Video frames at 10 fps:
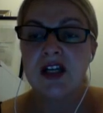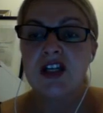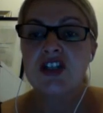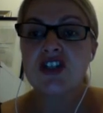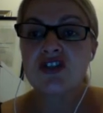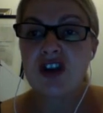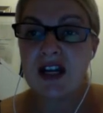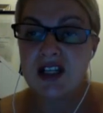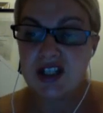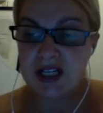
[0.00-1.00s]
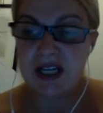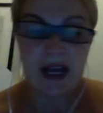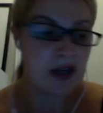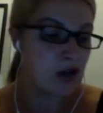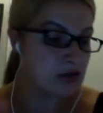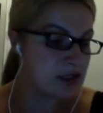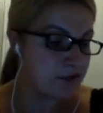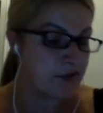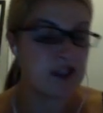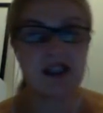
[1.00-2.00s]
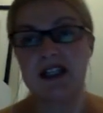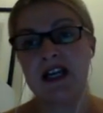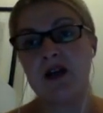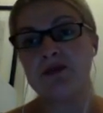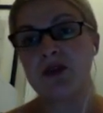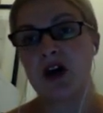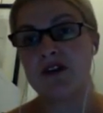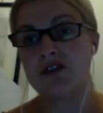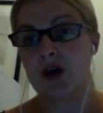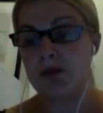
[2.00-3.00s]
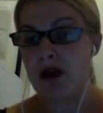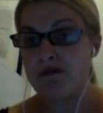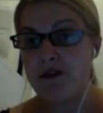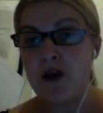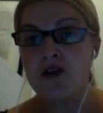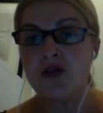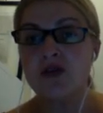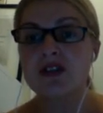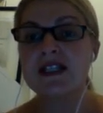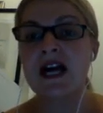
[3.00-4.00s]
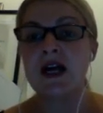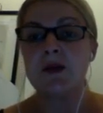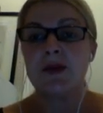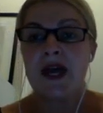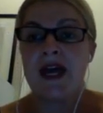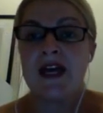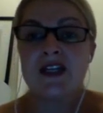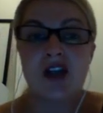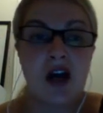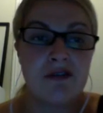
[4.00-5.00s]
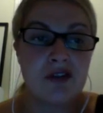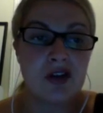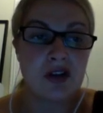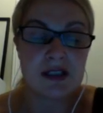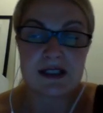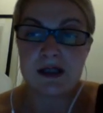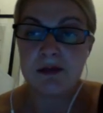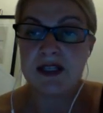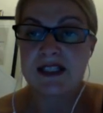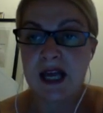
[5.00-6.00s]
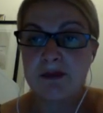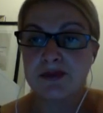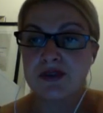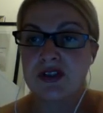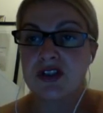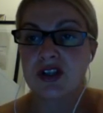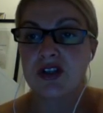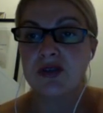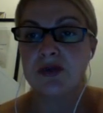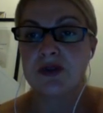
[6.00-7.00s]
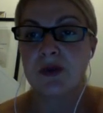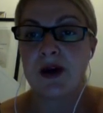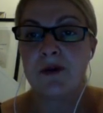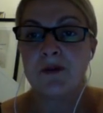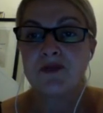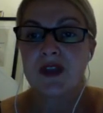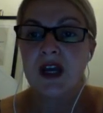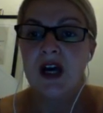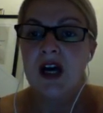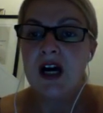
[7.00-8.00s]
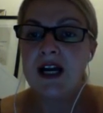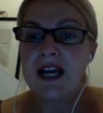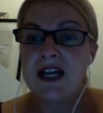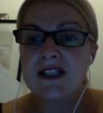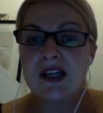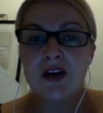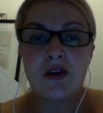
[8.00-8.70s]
strategy, and I'll definitely, I've got my phone hooked up and I've got some examples to show you as well. Okay, so